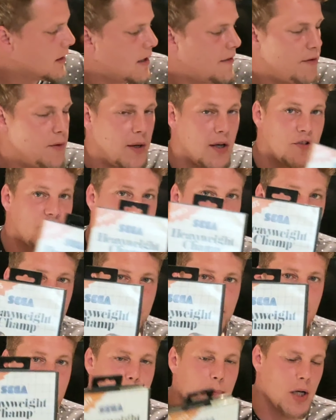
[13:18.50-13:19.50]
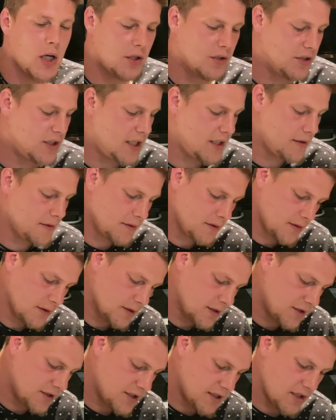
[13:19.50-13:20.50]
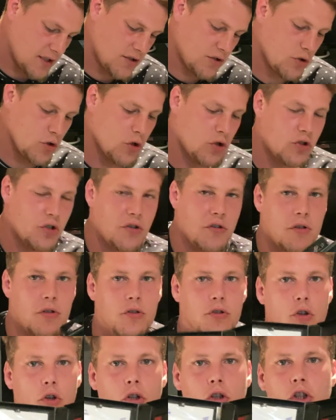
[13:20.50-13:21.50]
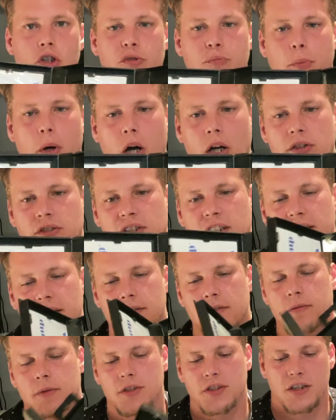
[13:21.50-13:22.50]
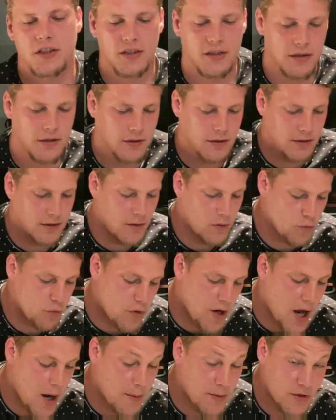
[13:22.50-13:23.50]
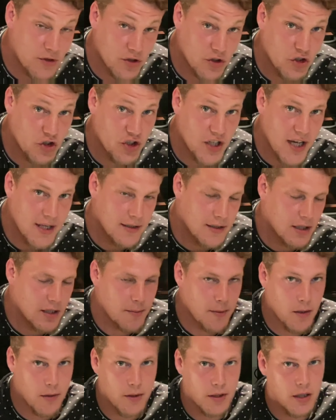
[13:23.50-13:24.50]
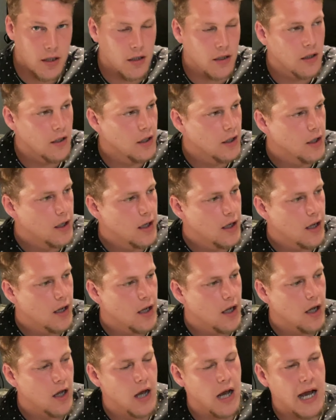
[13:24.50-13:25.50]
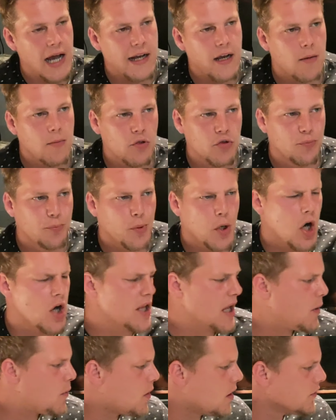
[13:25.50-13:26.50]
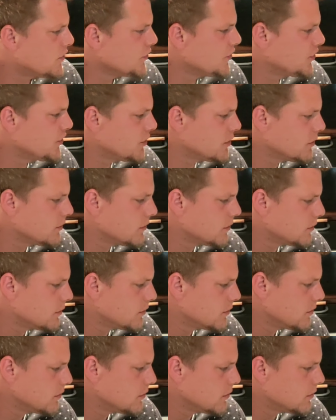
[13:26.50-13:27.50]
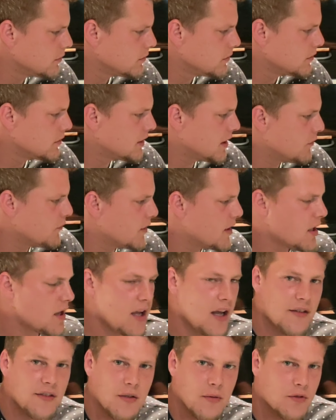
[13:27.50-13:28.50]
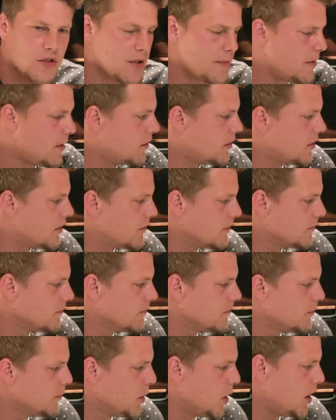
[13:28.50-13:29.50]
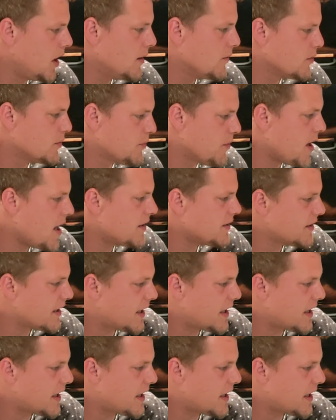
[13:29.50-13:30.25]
Heavyweight Champion Boxing, is it this Douglas Boxing, which is rare as shit in America. I almost bought that once. Didn't realise it was an American, but it was pricey.